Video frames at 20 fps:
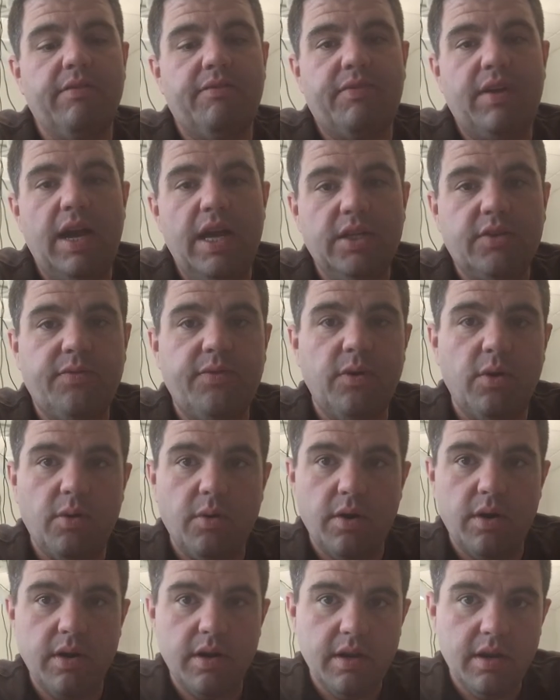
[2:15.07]
Fast
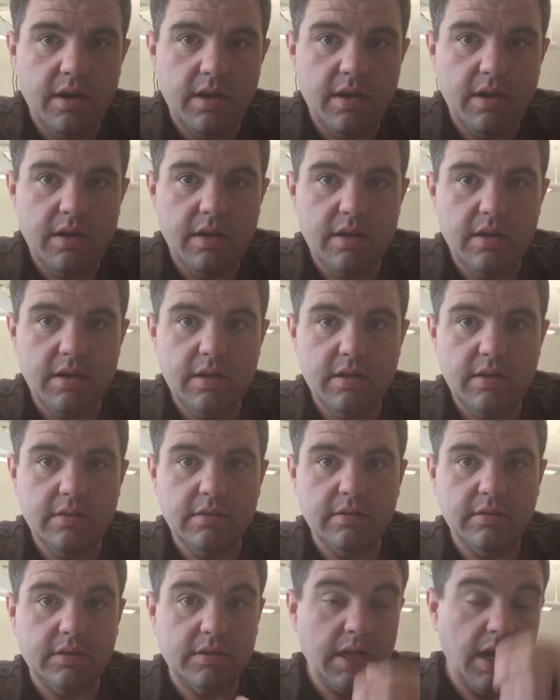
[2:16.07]
forward
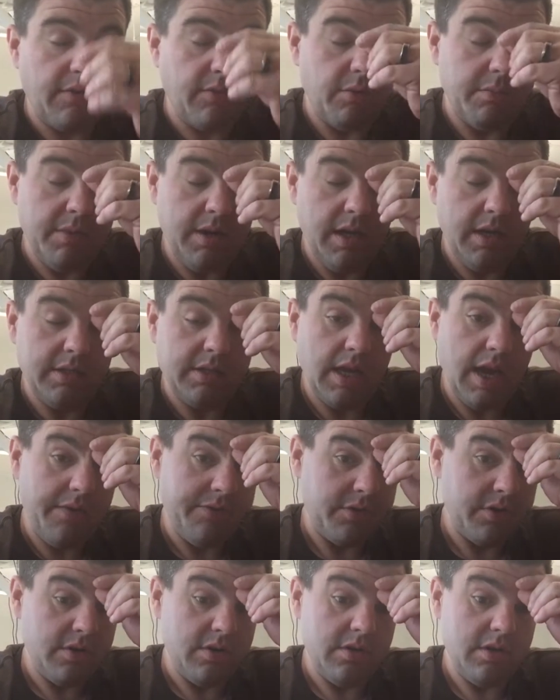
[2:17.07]
several months
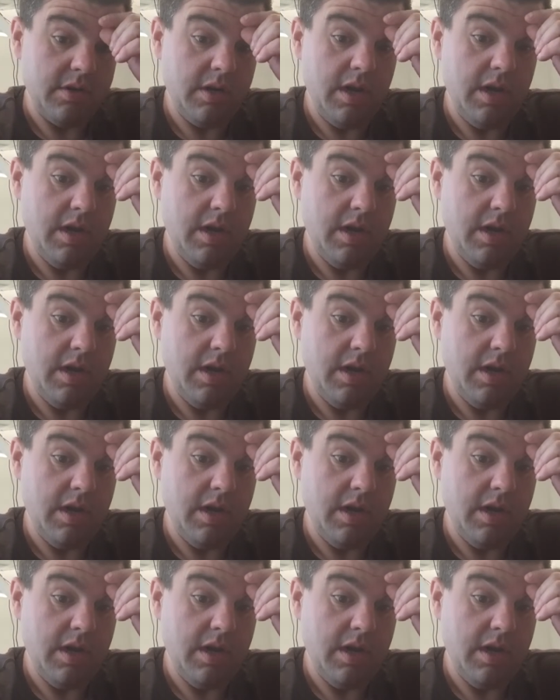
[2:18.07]
after